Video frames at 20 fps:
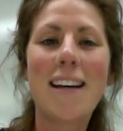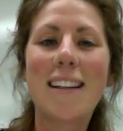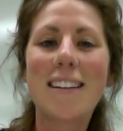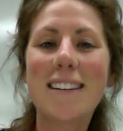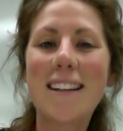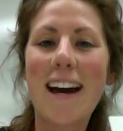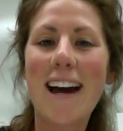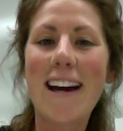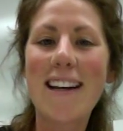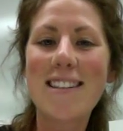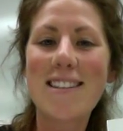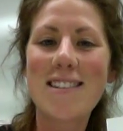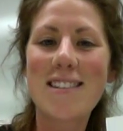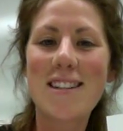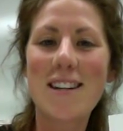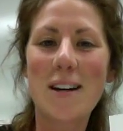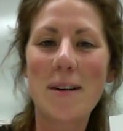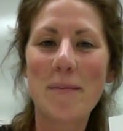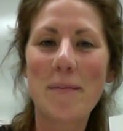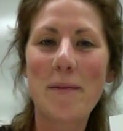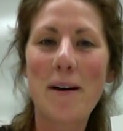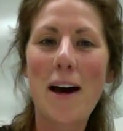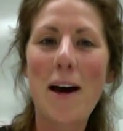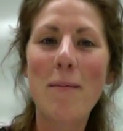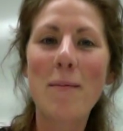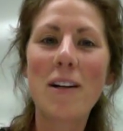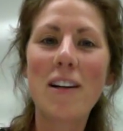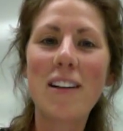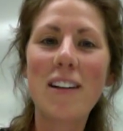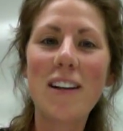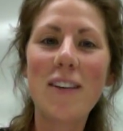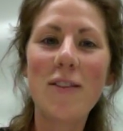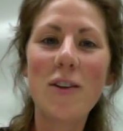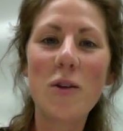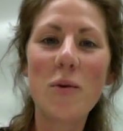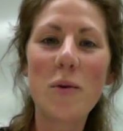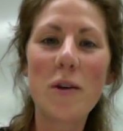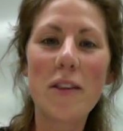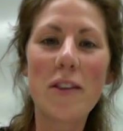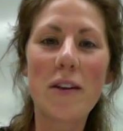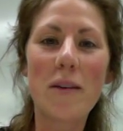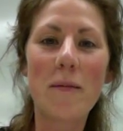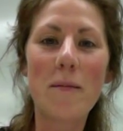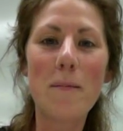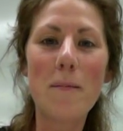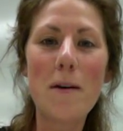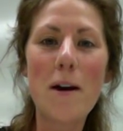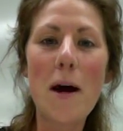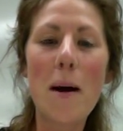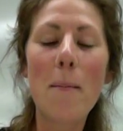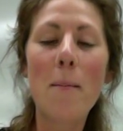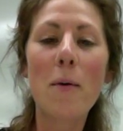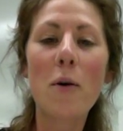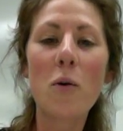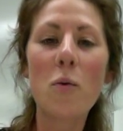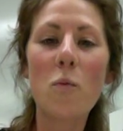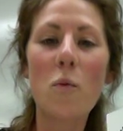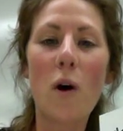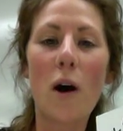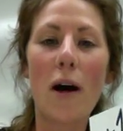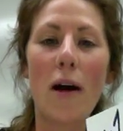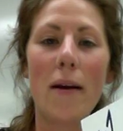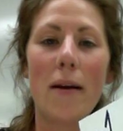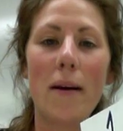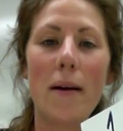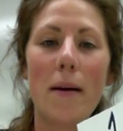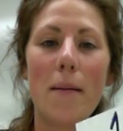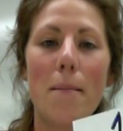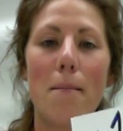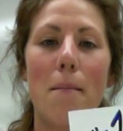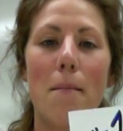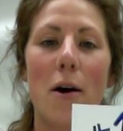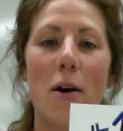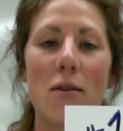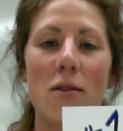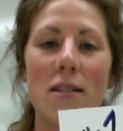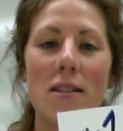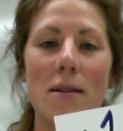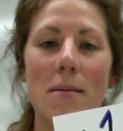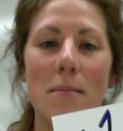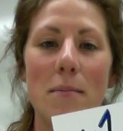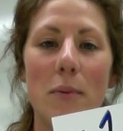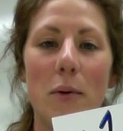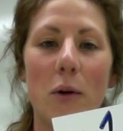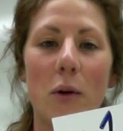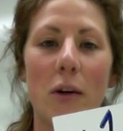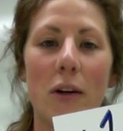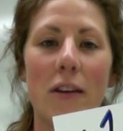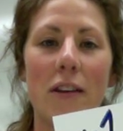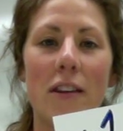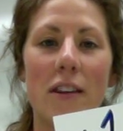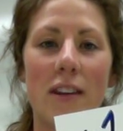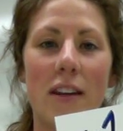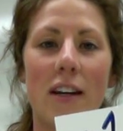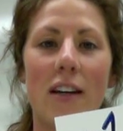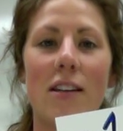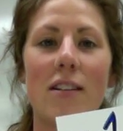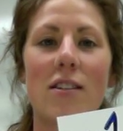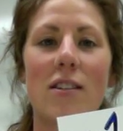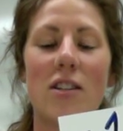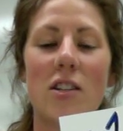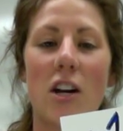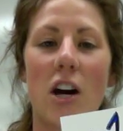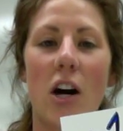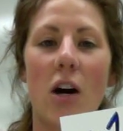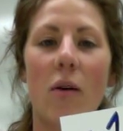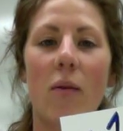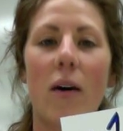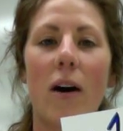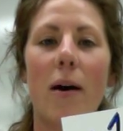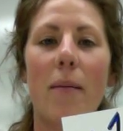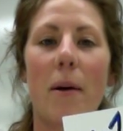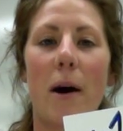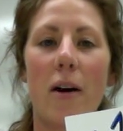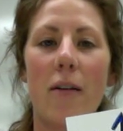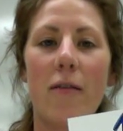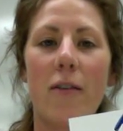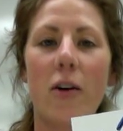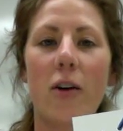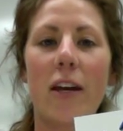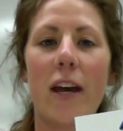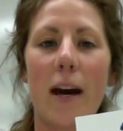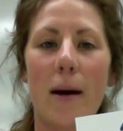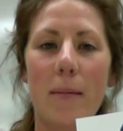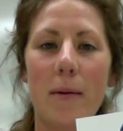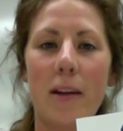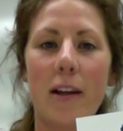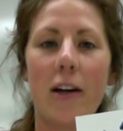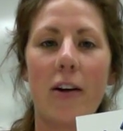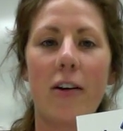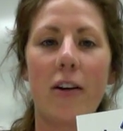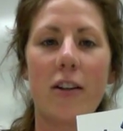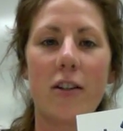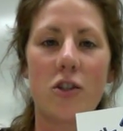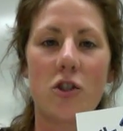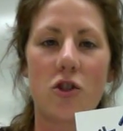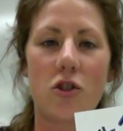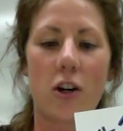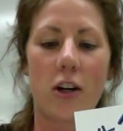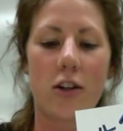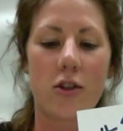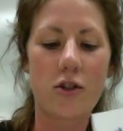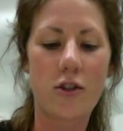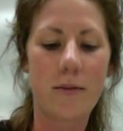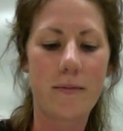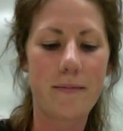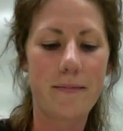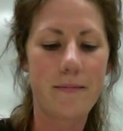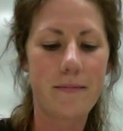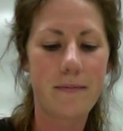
Last tip. I'm going to leave you with the number 1 most important thing to know about vocabulary instruction.